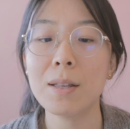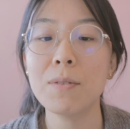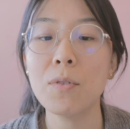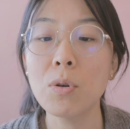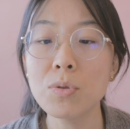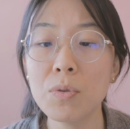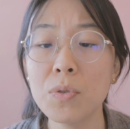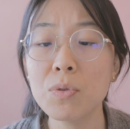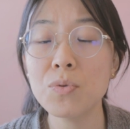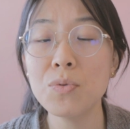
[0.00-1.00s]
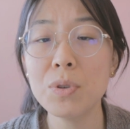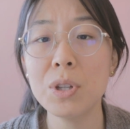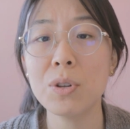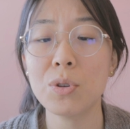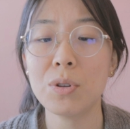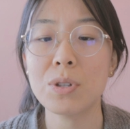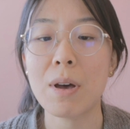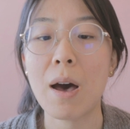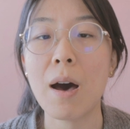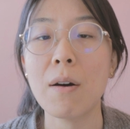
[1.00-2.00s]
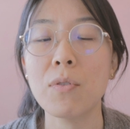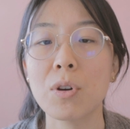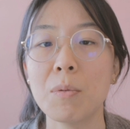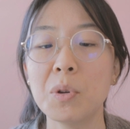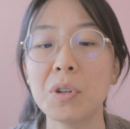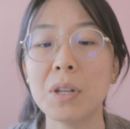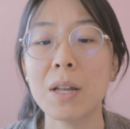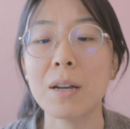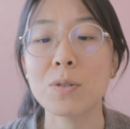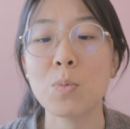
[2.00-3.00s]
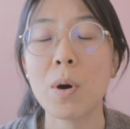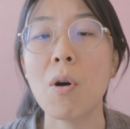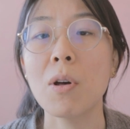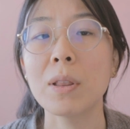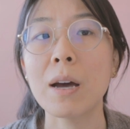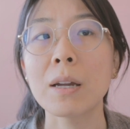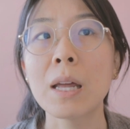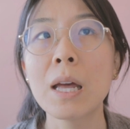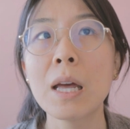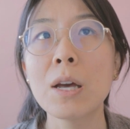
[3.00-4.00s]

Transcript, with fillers: And it also feels really good to have a community as well online